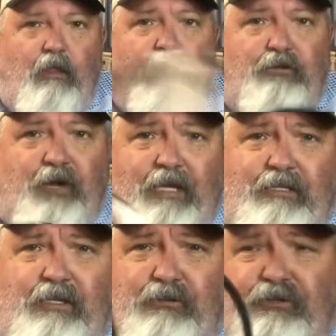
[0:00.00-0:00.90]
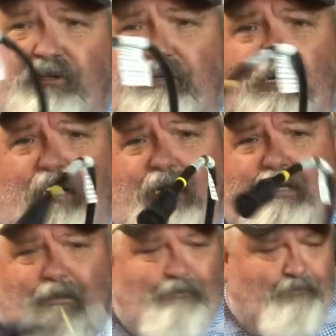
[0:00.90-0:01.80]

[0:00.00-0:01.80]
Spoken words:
The transducer